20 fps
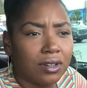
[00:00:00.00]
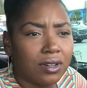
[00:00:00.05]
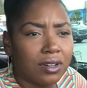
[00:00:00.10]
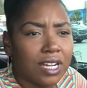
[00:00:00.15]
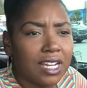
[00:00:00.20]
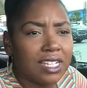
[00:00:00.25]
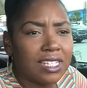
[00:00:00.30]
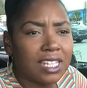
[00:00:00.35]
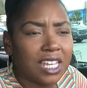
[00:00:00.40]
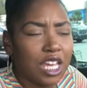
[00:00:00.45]

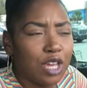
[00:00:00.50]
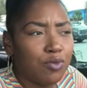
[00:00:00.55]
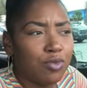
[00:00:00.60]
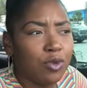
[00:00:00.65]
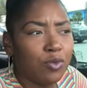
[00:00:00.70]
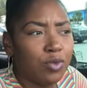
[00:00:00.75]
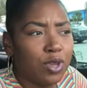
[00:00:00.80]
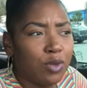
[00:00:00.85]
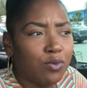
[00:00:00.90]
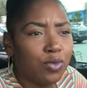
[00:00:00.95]
That's
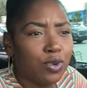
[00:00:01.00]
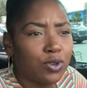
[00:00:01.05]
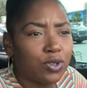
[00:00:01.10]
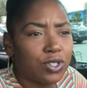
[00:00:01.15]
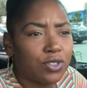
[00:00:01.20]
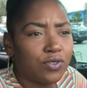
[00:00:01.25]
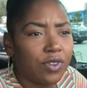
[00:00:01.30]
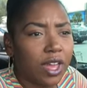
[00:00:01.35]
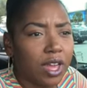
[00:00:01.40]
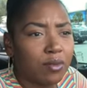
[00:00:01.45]
keeping
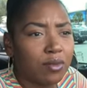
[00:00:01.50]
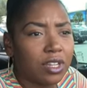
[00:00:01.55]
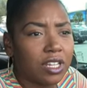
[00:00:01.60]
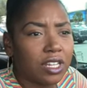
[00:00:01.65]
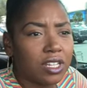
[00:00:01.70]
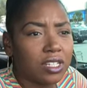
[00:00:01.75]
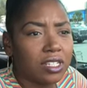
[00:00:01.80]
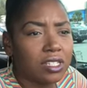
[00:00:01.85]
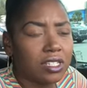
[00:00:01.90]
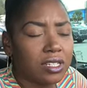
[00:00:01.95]
people's
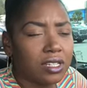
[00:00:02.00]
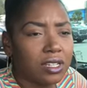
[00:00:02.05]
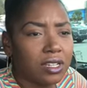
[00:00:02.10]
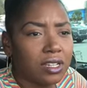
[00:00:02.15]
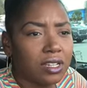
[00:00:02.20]
families